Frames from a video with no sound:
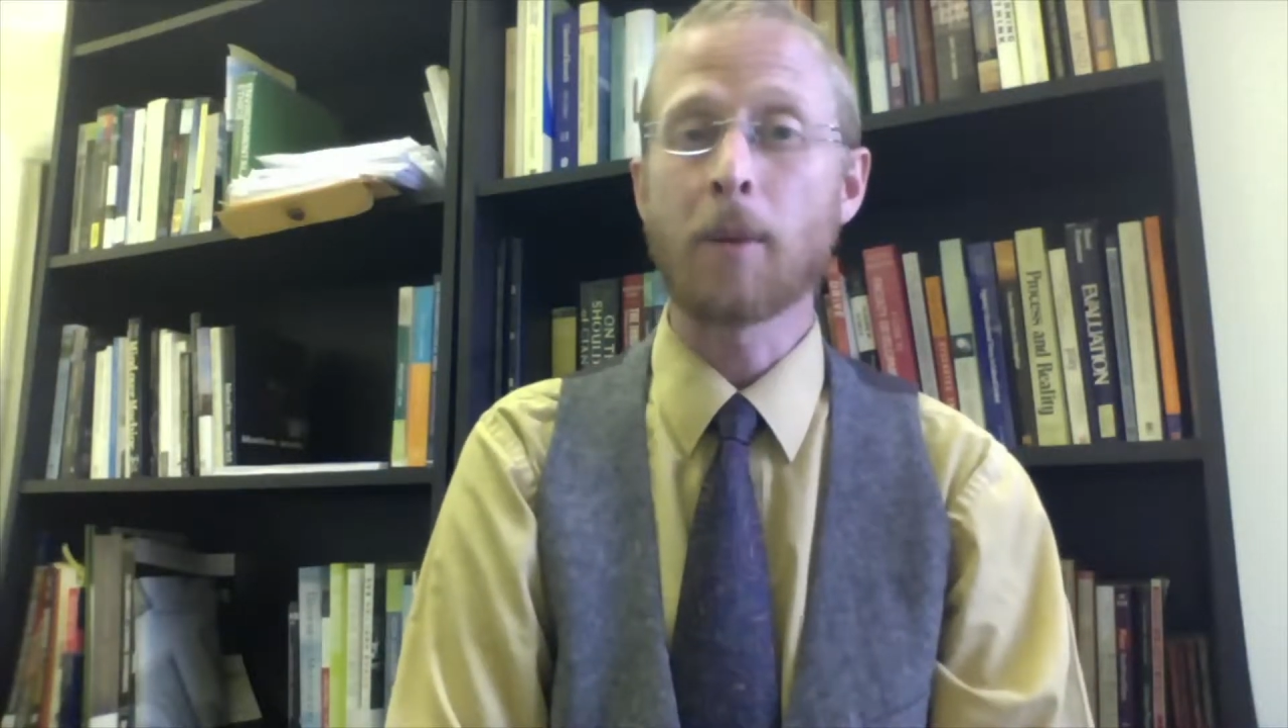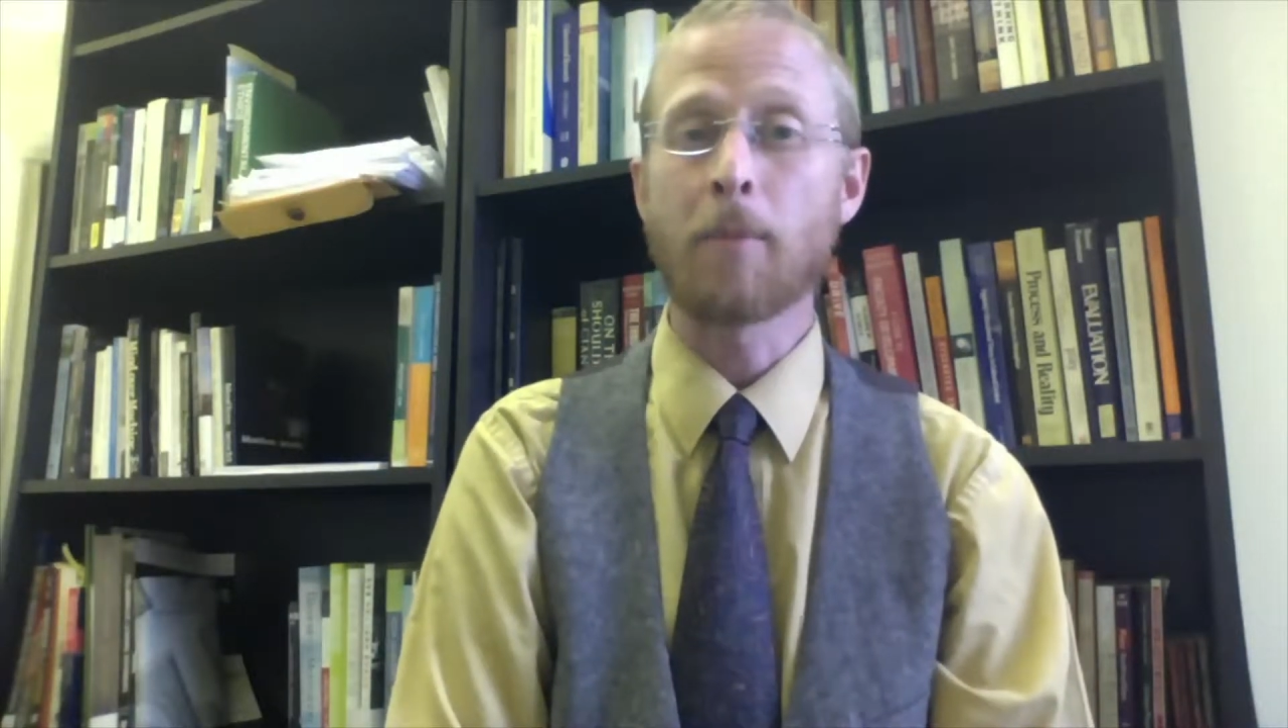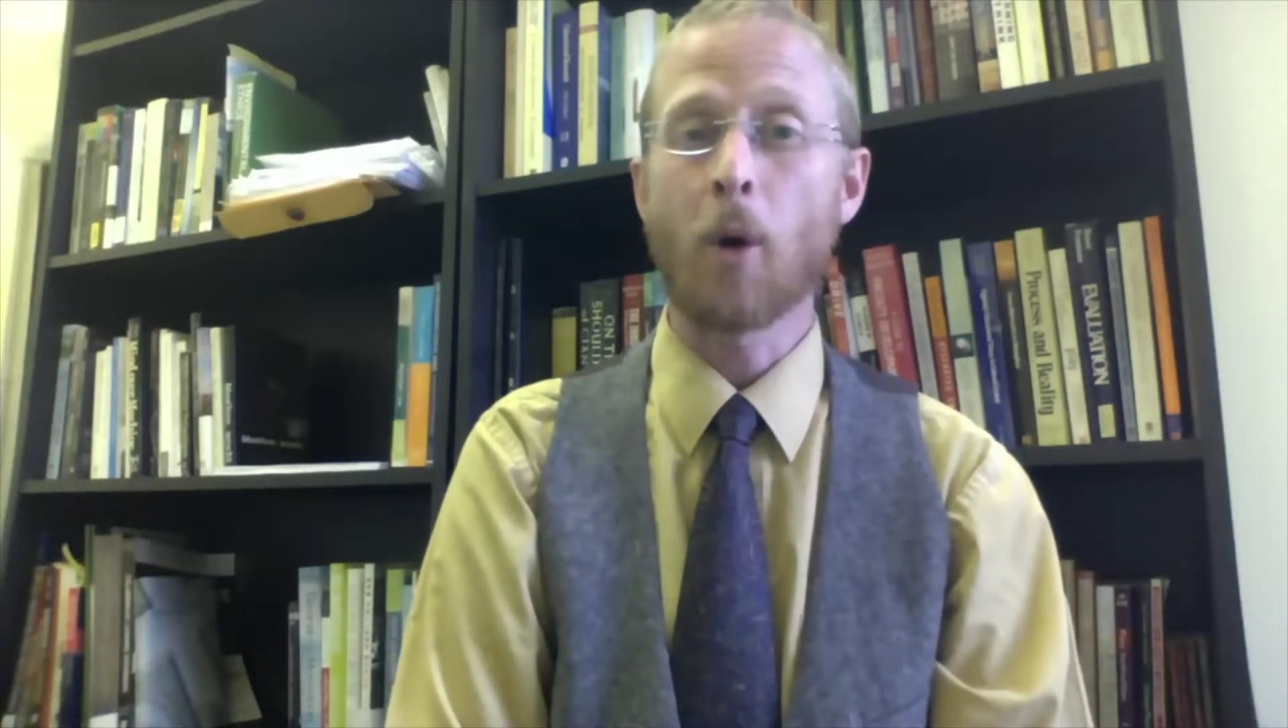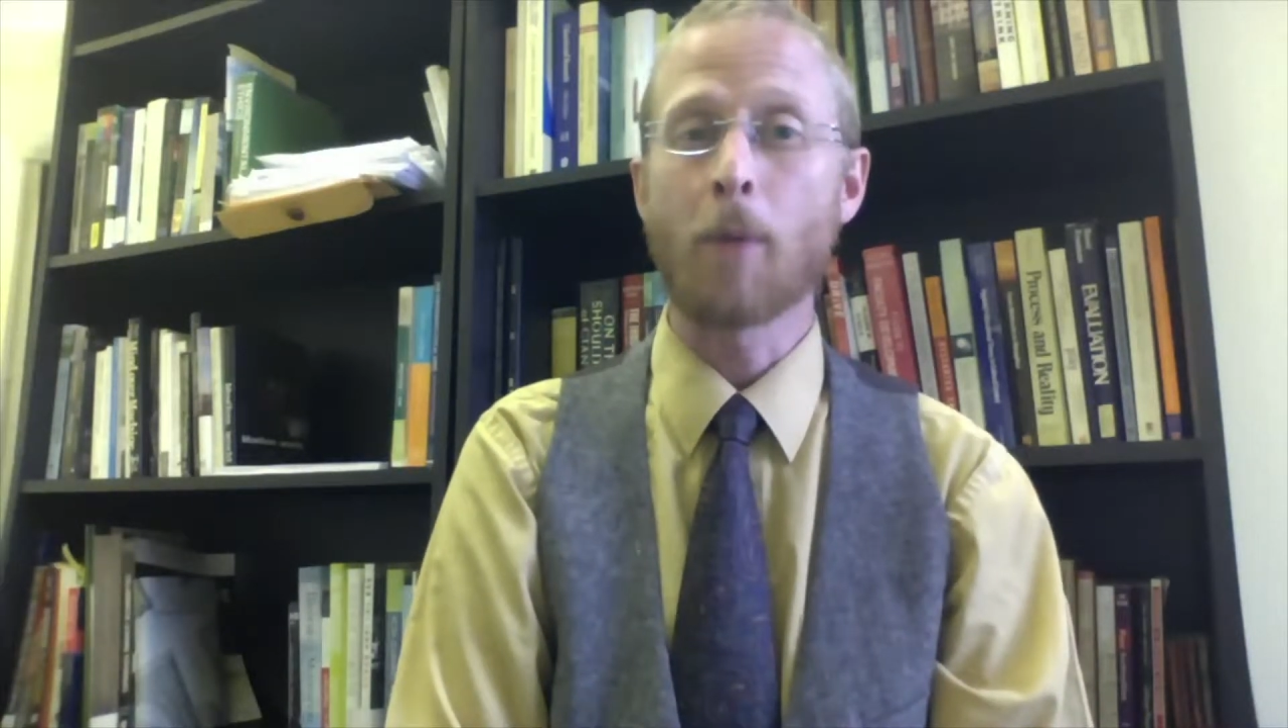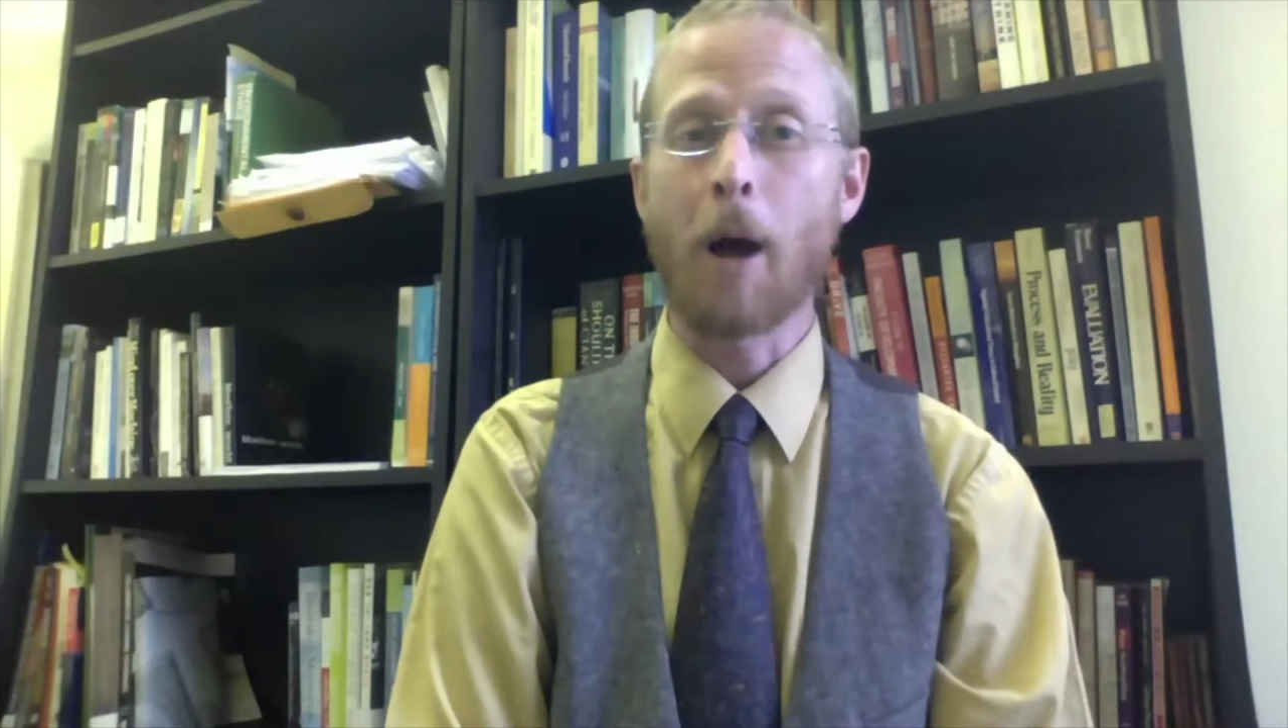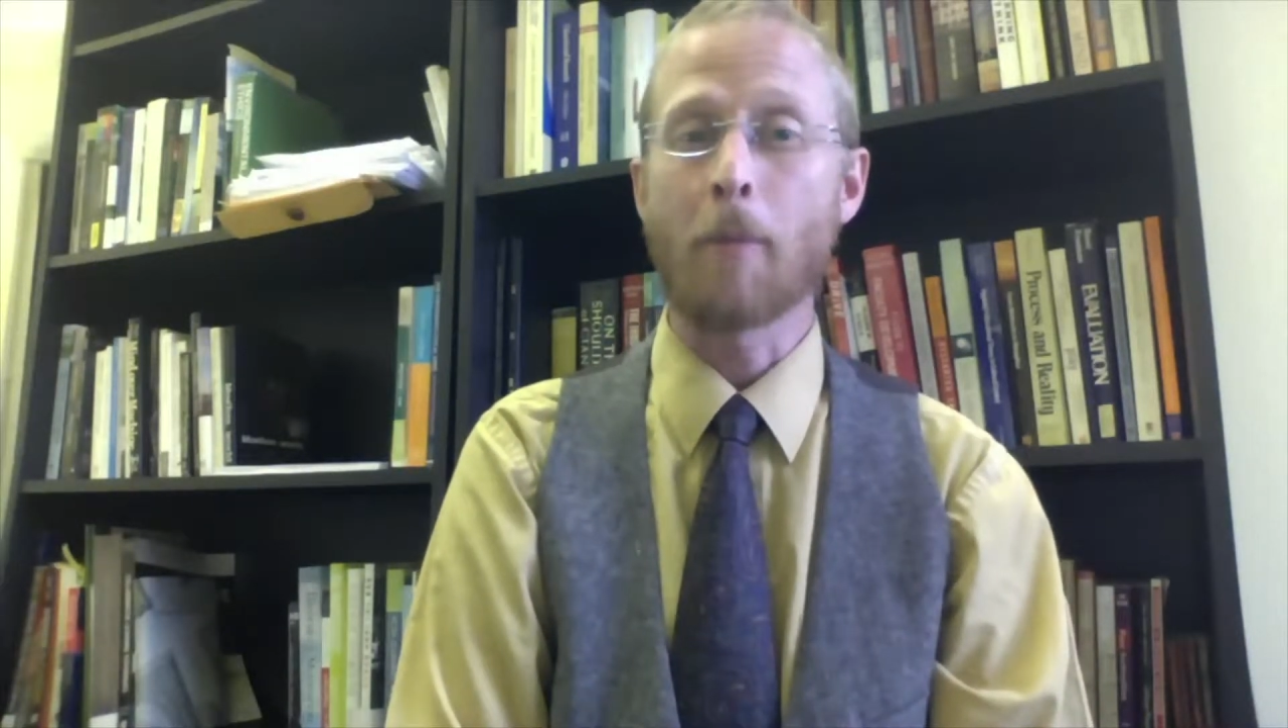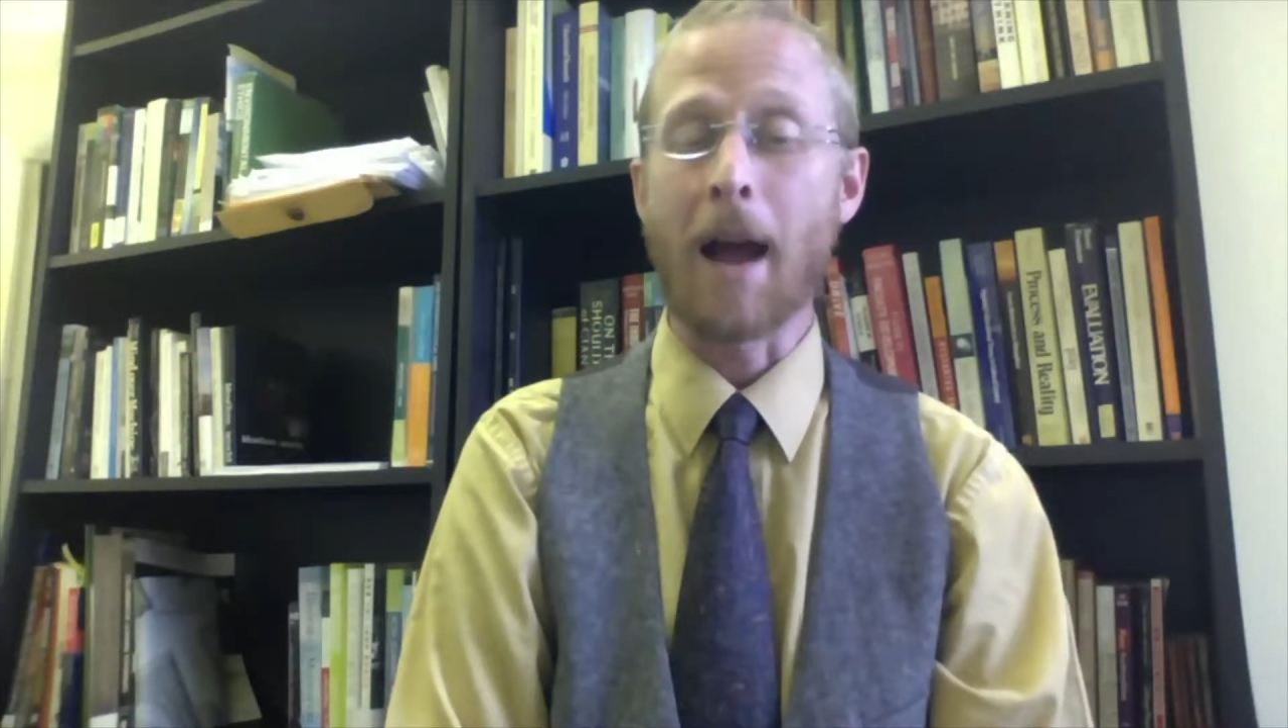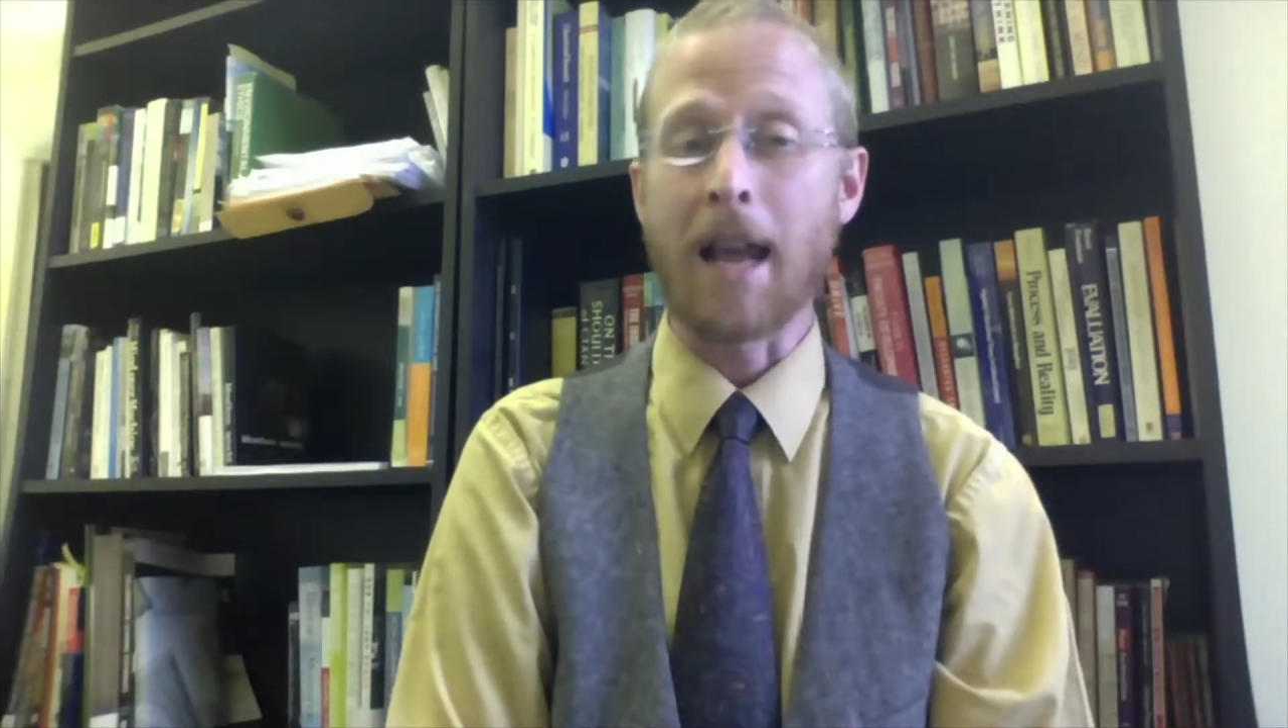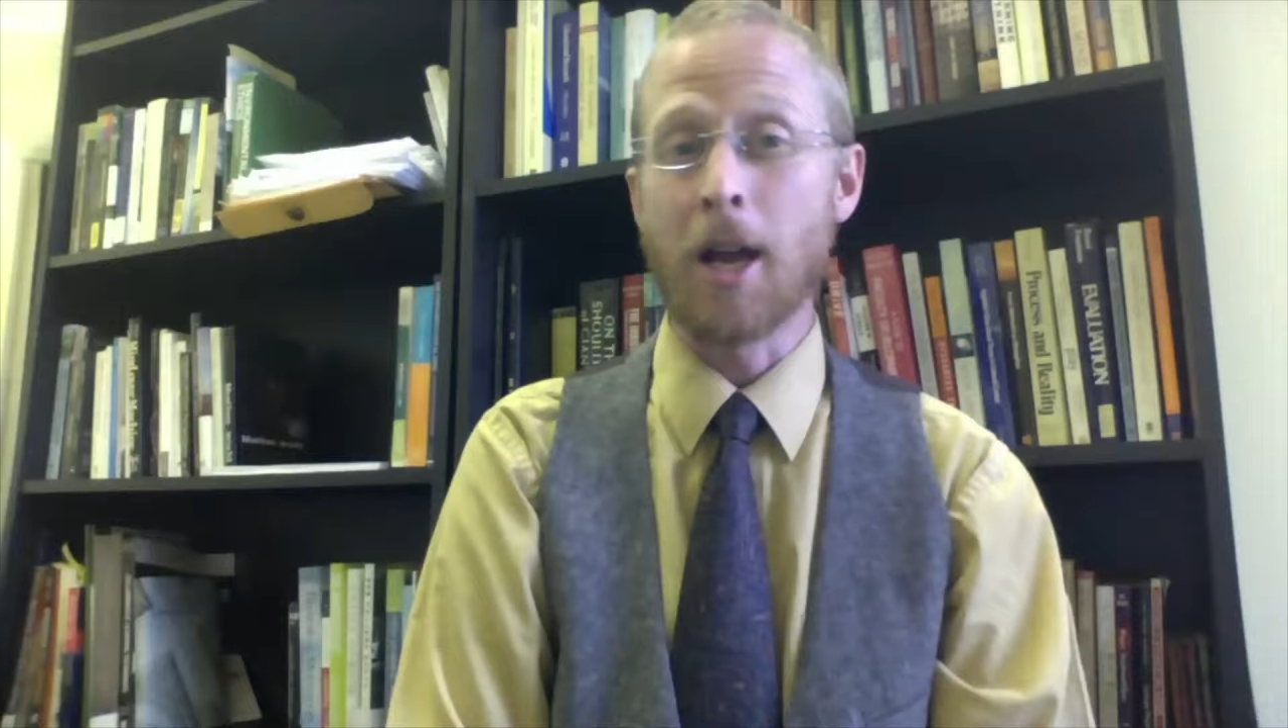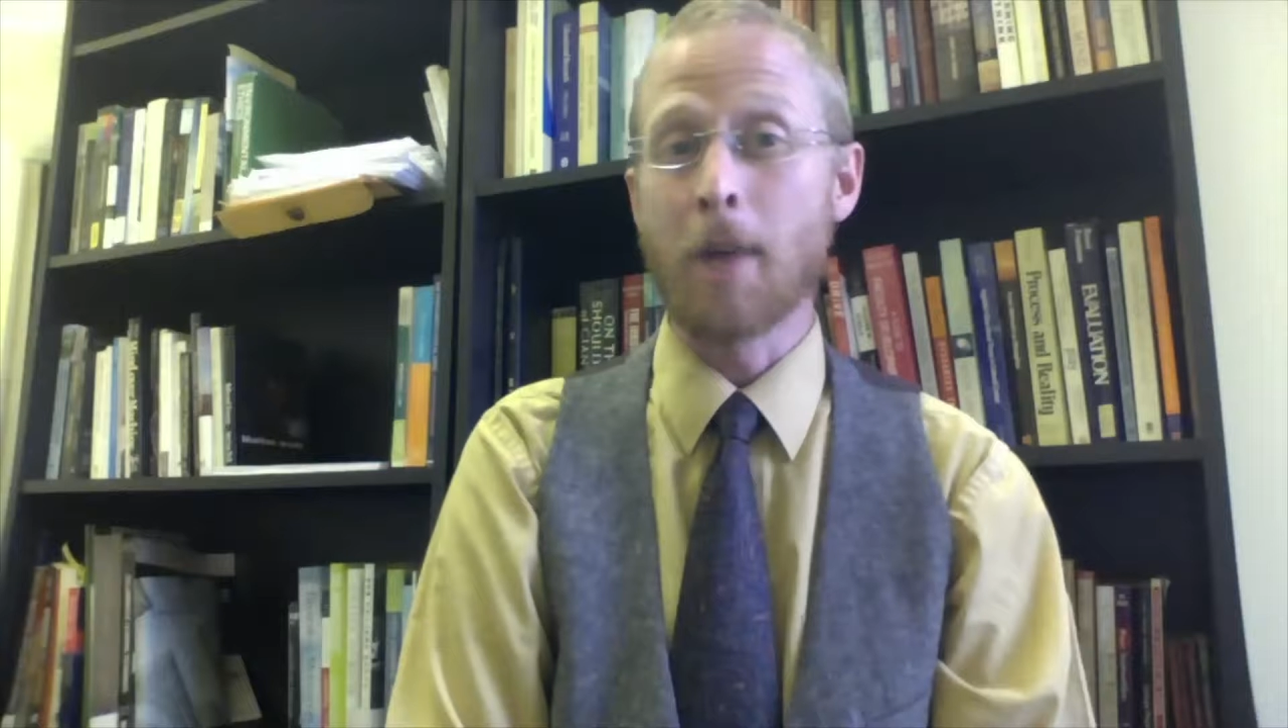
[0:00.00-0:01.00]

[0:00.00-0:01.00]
bit more about my